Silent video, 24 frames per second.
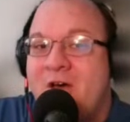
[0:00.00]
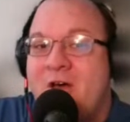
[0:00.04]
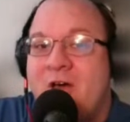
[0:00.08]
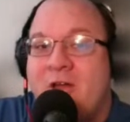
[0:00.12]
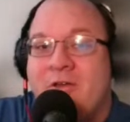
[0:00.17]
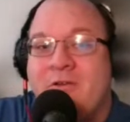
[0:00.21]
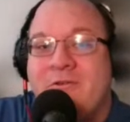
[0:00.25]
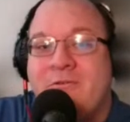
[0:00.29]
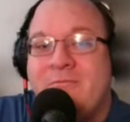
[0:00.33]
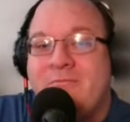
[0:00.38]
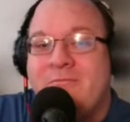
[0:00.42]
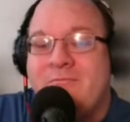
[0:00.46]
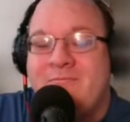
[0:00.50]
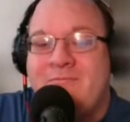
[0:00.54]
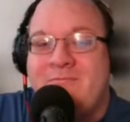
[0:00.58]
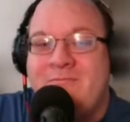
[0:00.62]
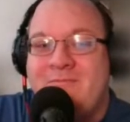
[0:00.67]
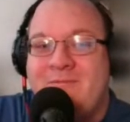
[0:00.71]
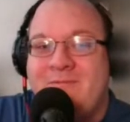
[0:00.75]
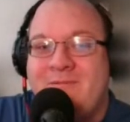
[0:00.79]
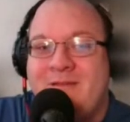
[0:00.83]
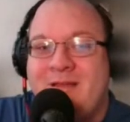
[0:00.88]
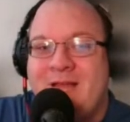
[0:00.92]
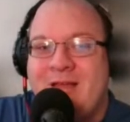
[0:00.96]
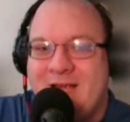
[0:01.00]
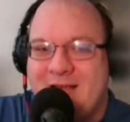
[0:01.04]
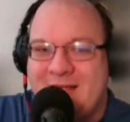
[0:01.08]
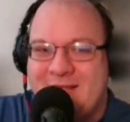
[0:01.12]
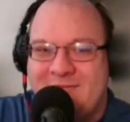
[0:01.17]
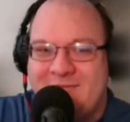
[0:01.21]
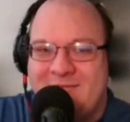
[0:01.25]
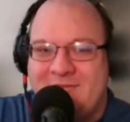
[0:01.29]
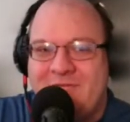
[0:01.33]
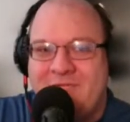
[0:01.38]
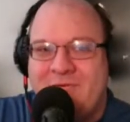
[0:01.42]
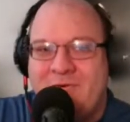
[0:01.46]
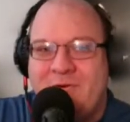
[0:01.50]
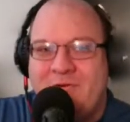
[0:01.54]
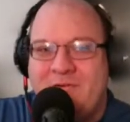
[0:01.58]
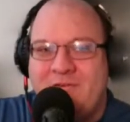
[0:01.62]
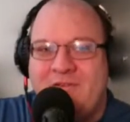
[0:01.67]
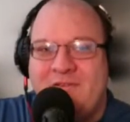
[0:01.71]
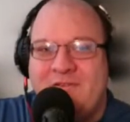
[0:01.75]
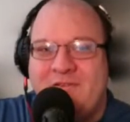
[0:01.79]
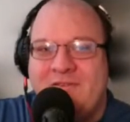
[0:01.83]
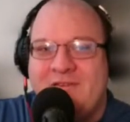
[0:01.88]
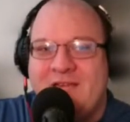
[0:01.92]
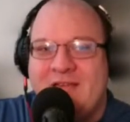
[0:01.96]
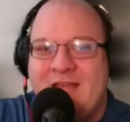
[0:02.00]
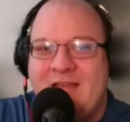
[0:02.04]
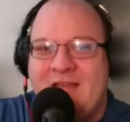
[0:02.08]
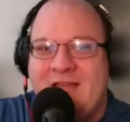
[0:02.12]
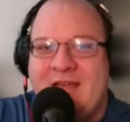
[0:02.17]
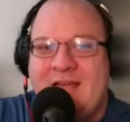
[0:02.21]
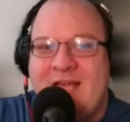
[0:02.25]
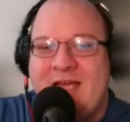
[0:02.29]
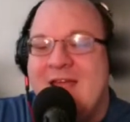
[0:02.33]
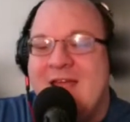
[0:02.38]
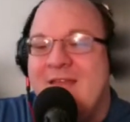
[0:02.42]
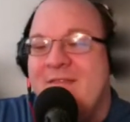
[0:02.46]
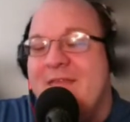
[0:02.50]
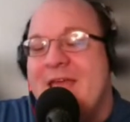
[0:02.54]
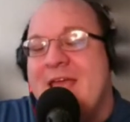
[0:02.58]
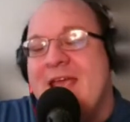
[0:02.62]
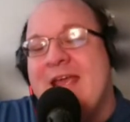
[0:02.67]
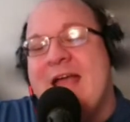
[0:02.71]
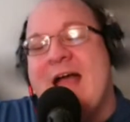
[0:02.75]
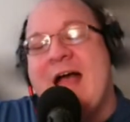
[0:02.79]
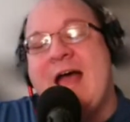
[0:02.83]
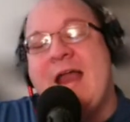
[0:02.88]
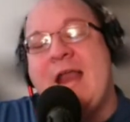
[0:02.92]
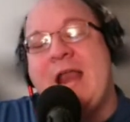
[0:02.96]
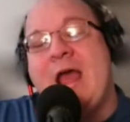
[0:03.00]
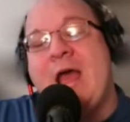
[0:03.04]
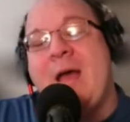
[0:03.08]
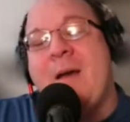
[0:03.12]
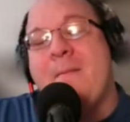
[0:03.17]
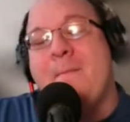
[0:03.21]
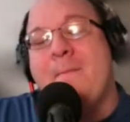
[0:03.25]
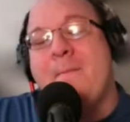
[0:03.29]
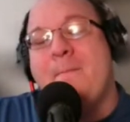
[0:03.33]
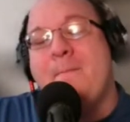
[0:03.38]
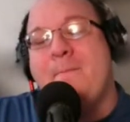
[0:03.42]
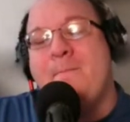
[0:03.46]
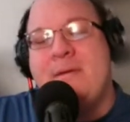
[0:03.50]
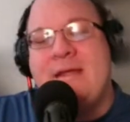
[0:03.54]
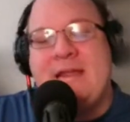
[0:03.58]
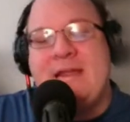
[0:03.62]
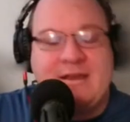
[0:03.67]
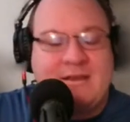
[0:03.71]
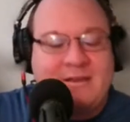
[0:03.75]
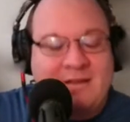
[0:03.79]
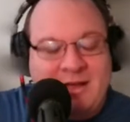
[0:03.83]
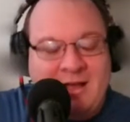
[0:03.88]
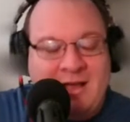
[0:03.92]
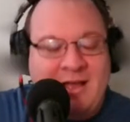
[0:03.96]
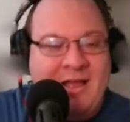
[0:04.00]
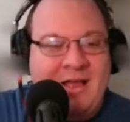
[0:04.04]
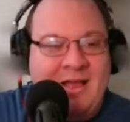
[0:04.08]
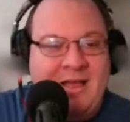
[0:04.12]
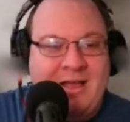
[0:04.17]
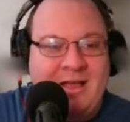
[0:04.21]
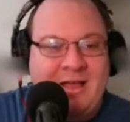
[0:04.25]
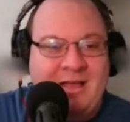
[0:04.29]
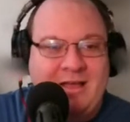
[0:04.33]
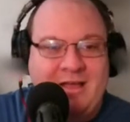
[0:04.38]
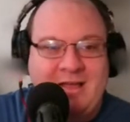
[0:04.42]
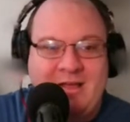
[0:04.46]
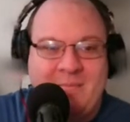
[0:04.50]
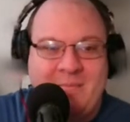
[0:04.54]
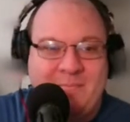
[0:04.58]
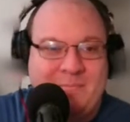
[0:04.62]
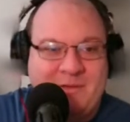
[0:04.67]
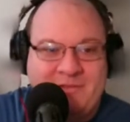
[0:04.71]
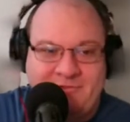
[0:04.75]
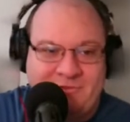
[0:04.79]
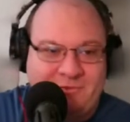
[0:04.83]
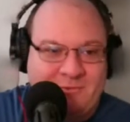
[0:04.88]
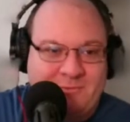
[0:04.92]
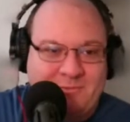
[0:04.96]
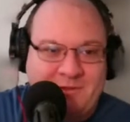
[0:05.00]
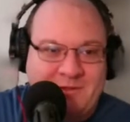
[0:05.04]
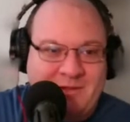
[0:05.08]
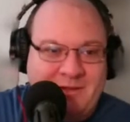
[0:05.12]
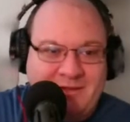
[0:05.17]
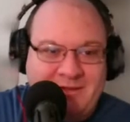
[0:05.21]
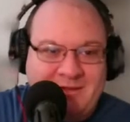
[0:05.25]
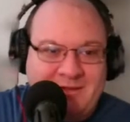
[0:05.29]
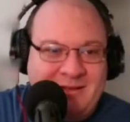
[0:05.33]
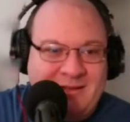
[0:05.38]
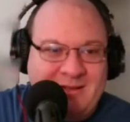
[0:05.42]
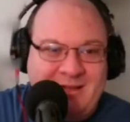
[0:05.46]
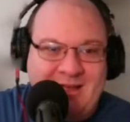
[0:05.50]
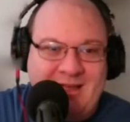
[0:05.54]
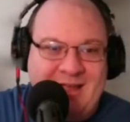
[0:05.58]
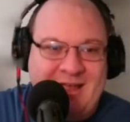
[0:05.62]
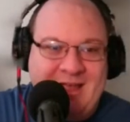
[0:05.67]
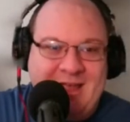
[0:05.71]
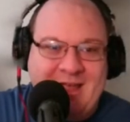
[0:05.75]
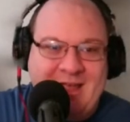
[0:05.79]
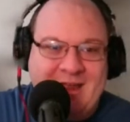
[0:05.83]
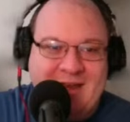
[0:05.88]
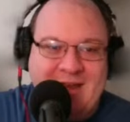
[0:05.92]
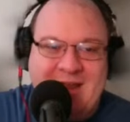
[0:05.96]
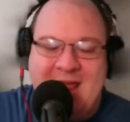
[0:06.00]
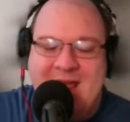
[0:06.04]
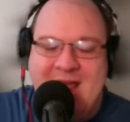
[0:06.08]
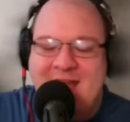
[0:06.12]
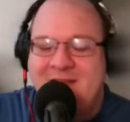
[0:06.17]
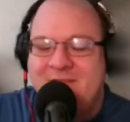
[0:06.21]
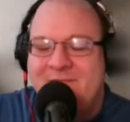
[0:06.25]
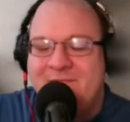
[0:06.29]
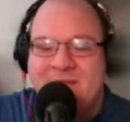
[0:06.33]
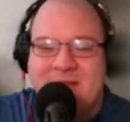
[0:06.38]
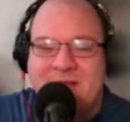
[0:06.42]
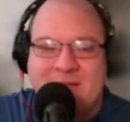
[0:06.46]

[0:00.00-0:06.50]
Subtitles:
fought against her forces, and they got beat miserably and had to